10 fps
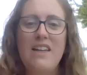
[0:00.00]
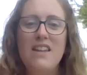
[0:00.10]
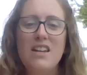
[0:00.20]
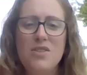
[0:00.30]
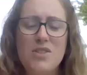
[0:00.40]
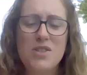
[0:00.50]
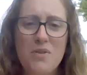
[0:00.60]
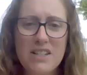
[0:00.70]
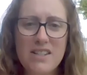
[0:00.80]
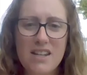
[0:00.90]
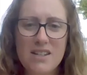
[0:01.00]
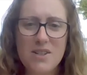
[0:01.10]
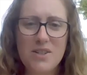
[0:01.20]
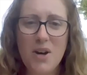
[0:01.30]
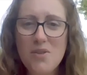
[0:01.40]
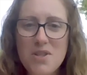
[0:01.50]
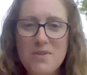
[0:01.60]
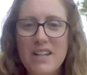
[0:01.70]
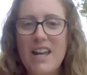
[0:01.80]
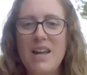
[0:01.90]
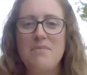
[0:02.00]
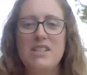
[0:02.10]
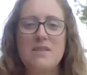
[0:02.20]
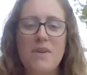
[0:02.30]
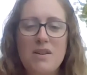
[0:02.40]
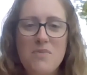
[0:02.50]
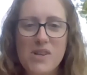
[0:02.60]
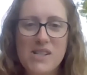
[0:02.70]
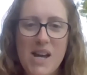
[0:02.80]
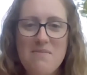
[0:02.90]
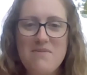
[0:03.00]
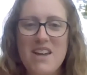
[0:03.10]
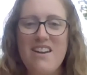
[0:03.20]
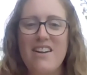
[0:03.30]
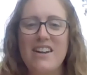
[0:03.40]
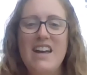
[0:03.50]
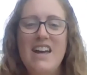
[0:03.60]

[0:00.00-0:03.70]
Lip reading: And then you're so excited to go to a game and spend more time there.